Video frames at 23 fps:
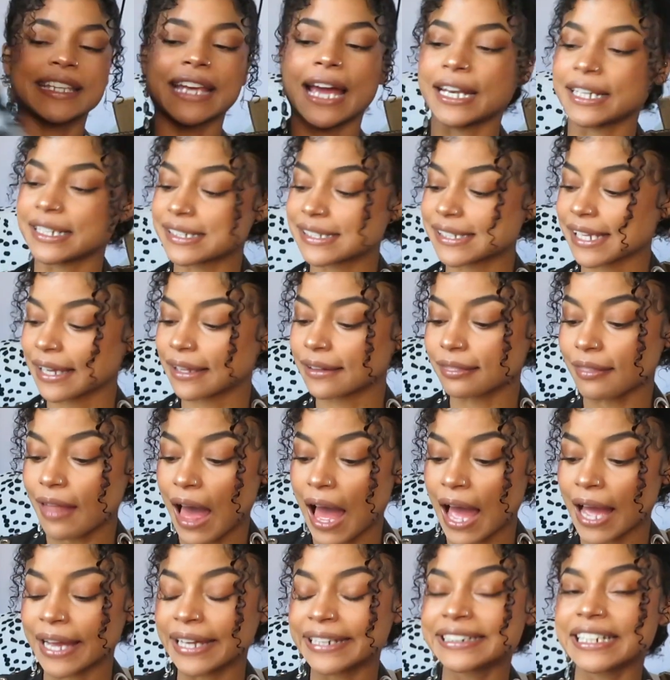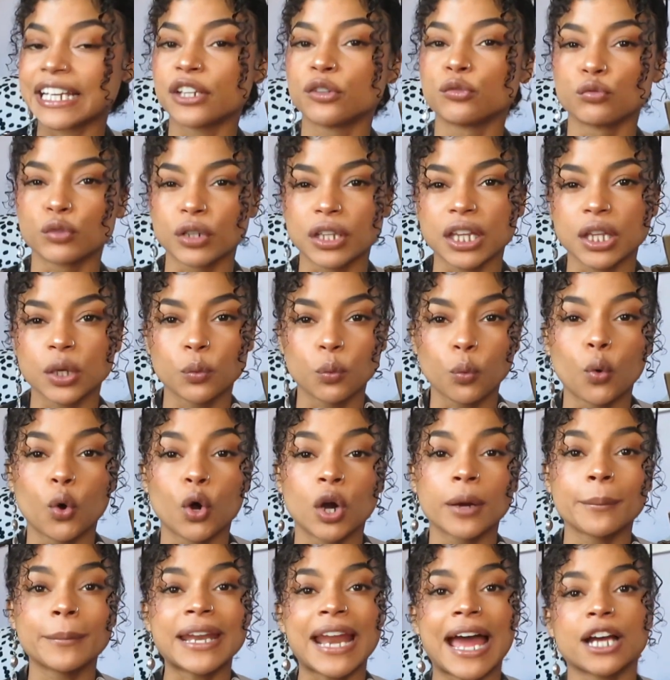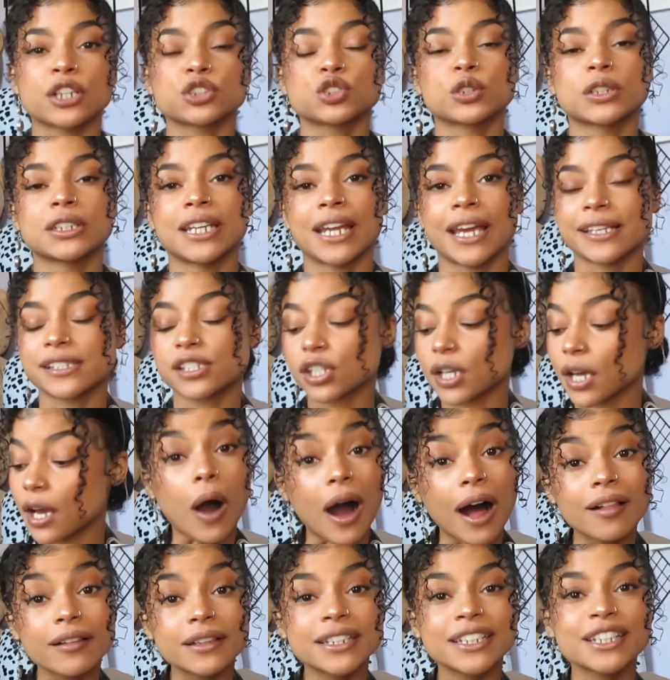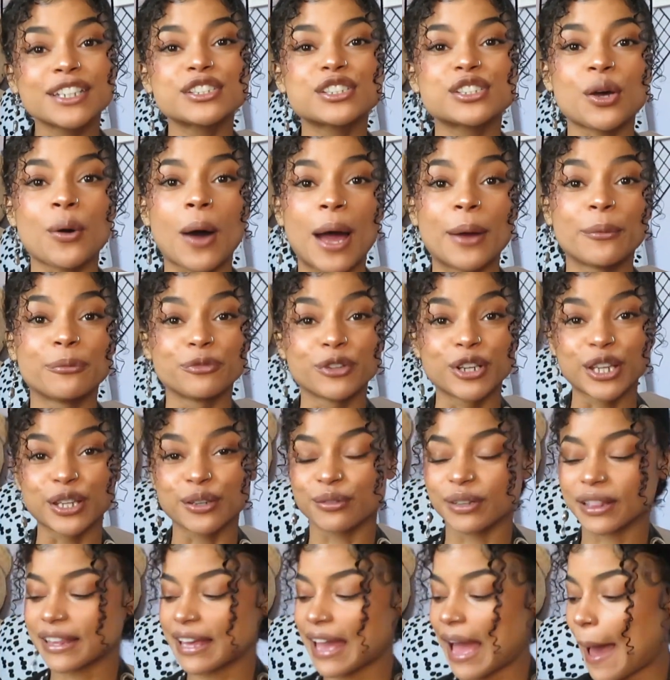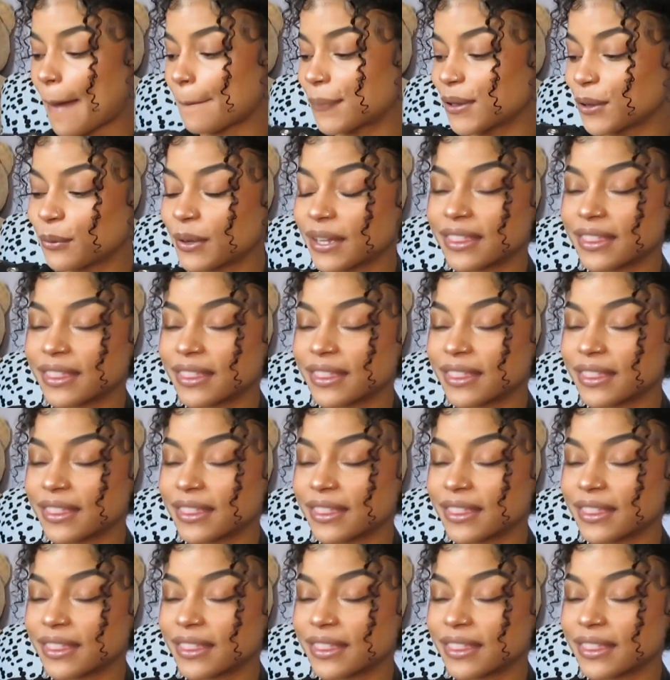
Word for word: again, it's like lined and really warm and actually nice quality. So I'm really, really happy happy